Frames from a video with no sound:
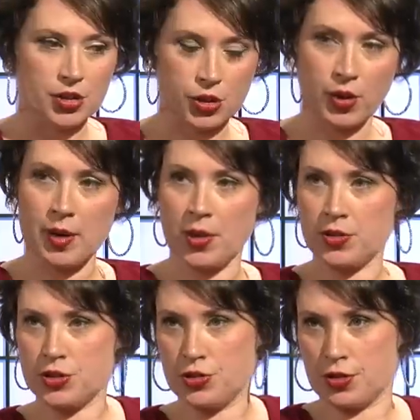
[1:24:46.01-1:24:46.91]
your
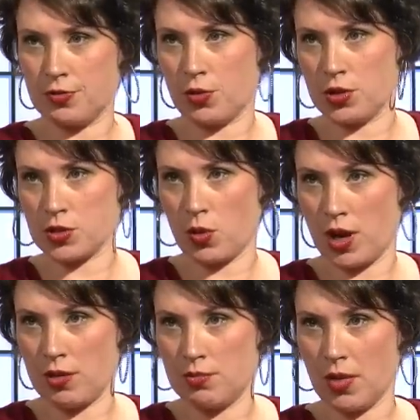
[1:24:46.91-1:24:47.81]
grandmother's using
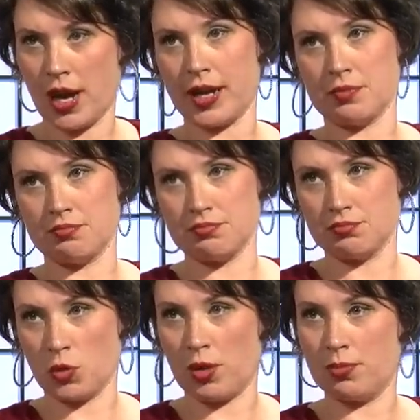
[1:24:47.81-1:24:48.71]
Foursquare? My
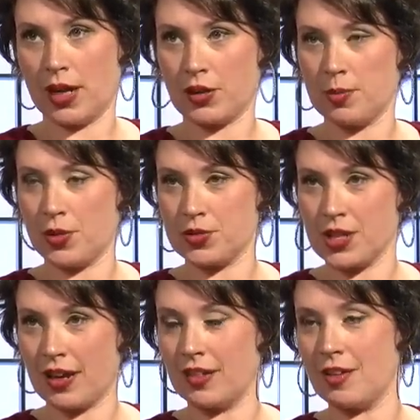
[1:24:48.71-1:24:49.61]
well, my grandmother's
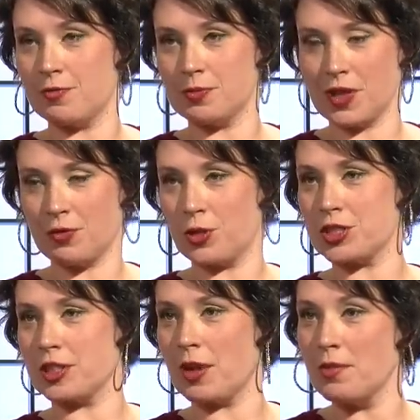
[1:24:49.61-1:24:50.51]
not alive,
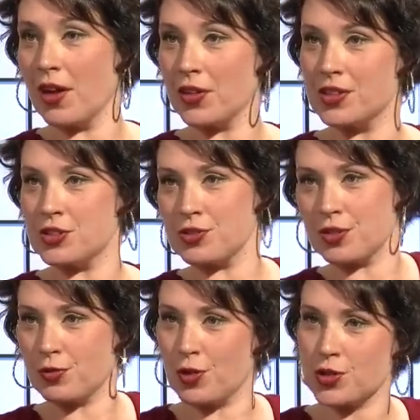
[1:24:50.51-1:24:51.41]
unfortunately. My mother is
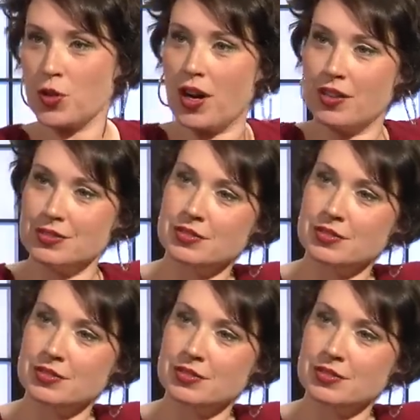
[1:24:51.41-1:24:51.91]
using Foursquare.